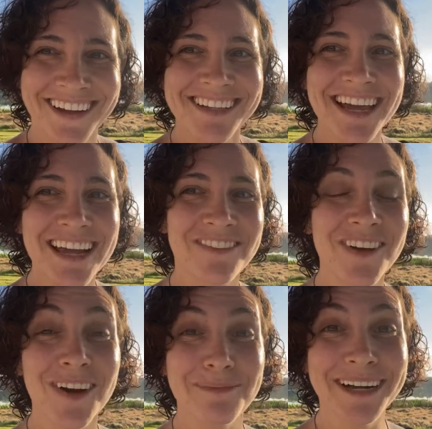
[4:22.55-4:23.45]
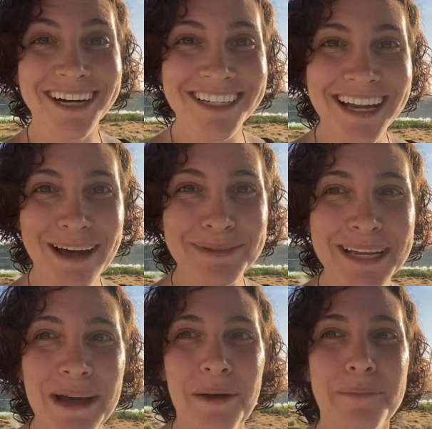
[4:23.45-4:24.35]
take fewer bigger steps,
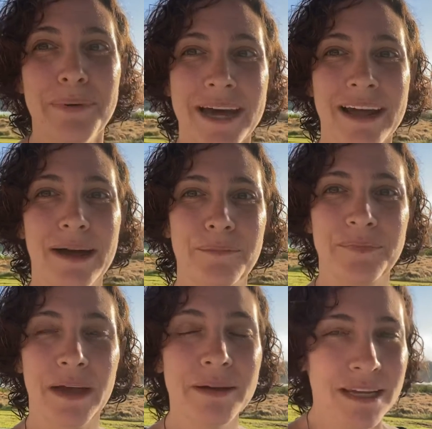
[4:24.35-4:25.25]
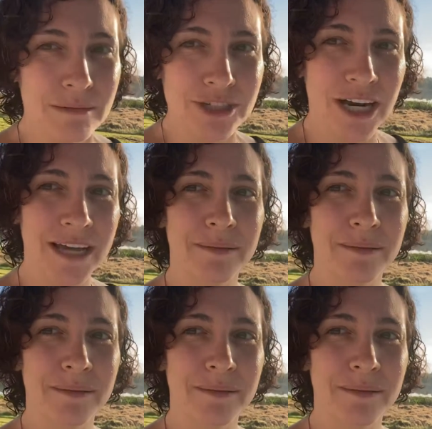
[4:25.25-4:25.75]
but I'm gonna keep trying.